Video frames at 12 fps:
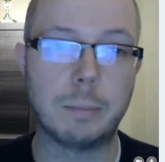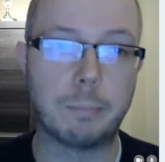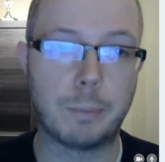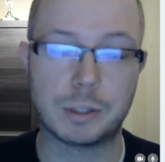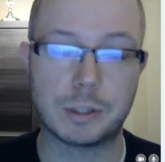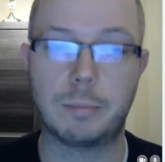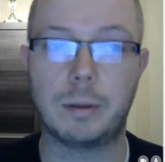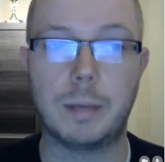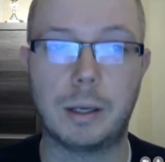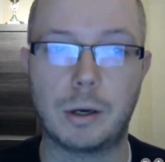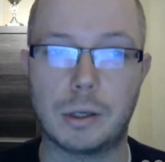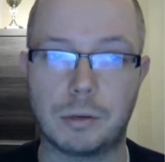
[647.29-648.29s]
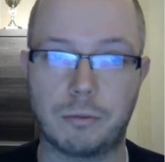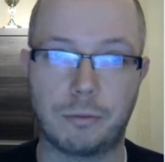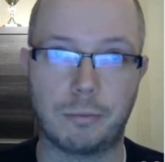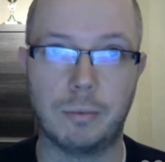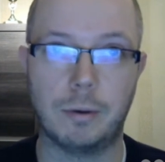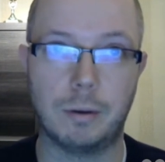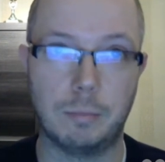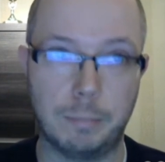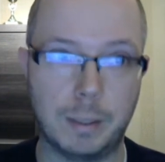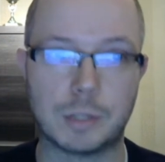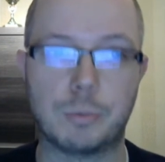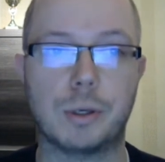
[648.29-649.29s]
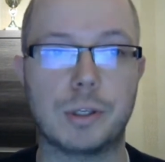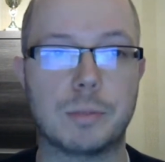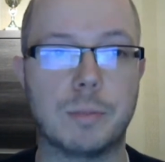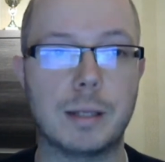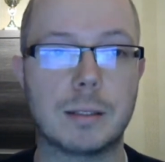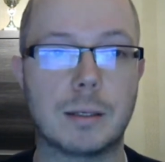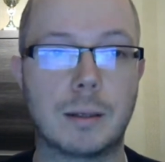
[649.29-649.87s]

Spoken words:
possible because of Pillsbury's mate.